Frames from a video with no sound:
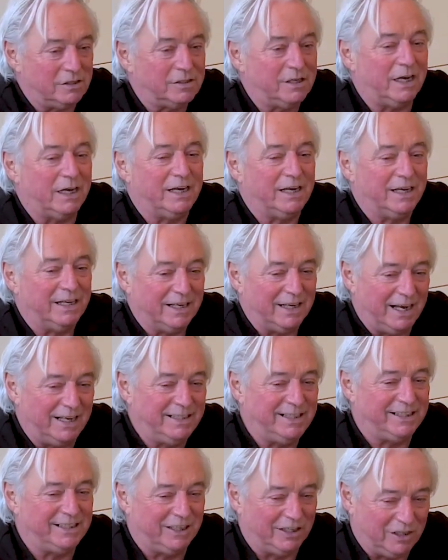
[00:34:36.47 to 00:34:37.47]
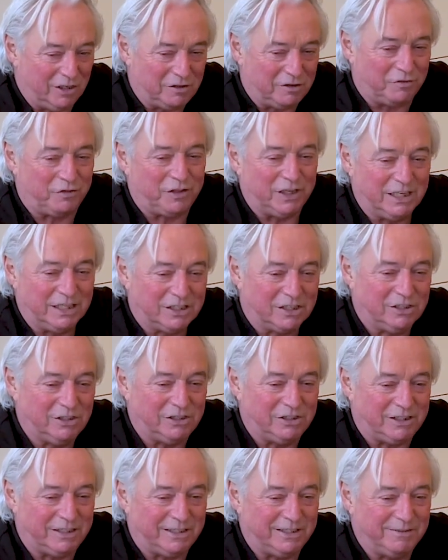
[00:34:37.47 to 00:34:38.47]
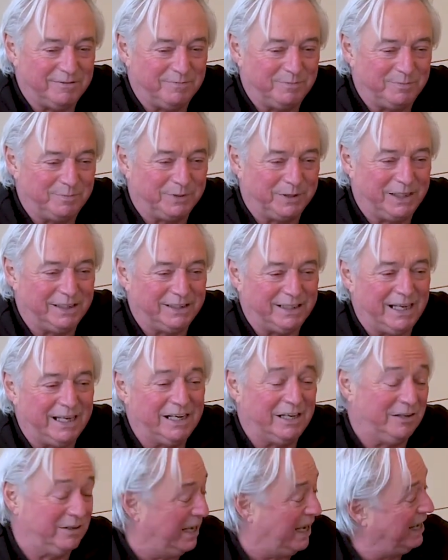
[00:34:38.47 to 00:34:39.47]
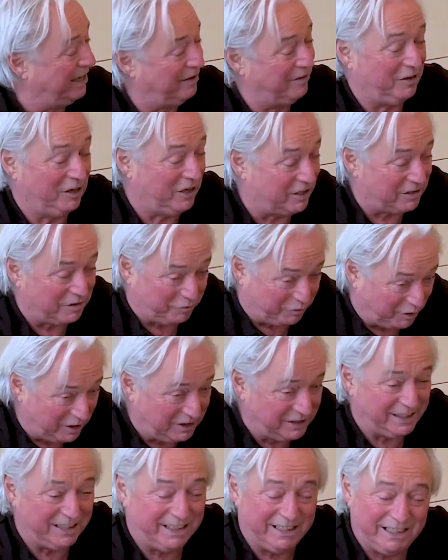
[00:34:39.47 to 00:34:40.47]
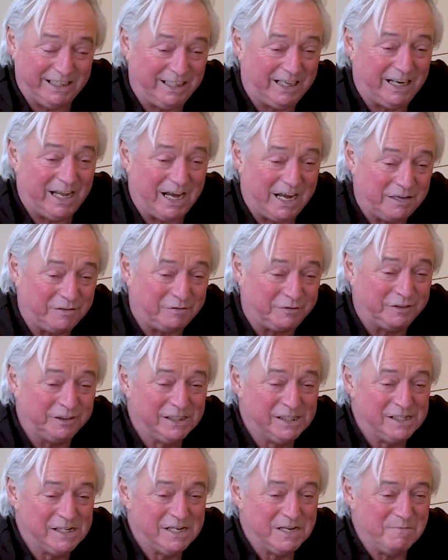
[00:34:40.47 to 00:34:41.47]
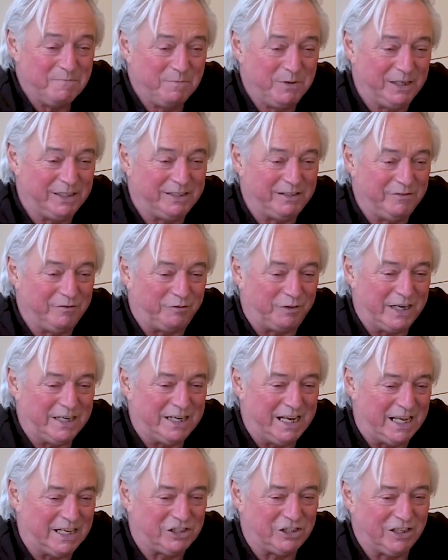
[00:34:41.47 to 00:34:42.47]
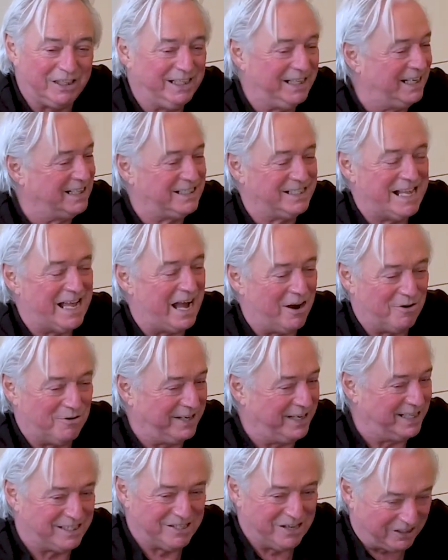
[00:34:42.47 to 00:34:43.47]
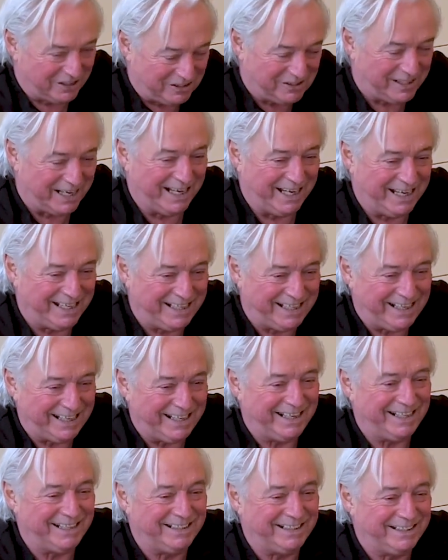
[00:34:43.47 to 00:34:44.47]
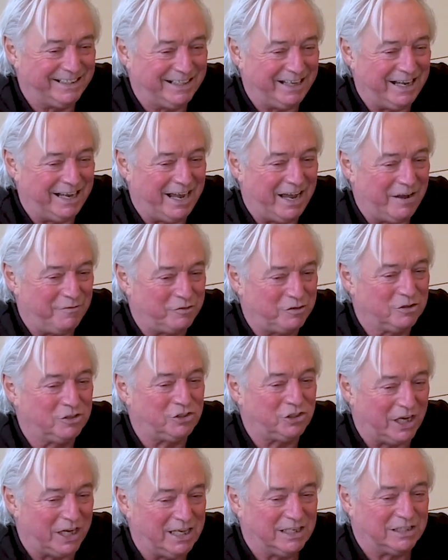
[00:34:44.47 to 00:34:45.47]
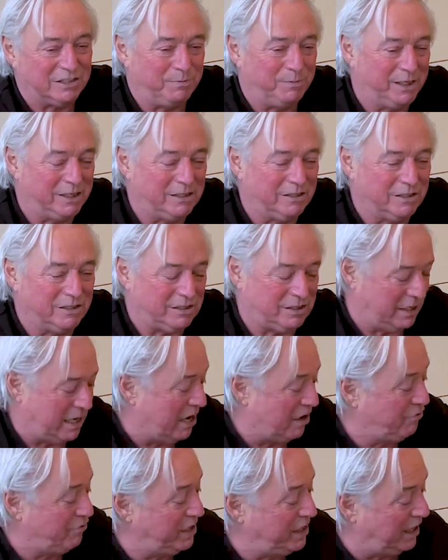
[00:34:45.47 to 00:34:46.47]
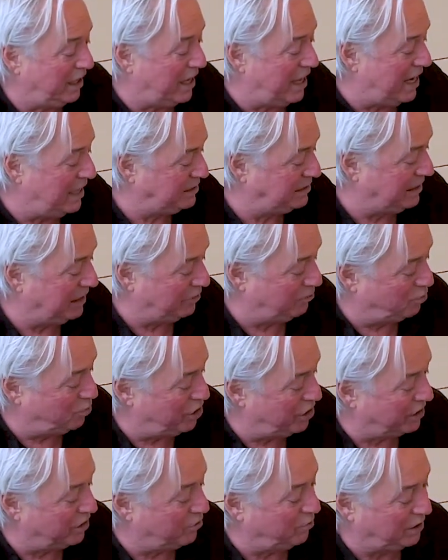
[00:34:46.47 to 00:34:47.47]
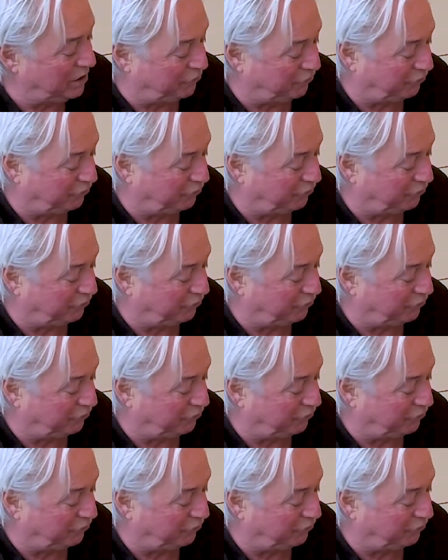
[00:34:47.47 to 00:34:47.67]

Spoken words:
okay, I did a lot of things good, and I had a lot of fun in life. But financially, it's not okay, and I have to change because I realized that working with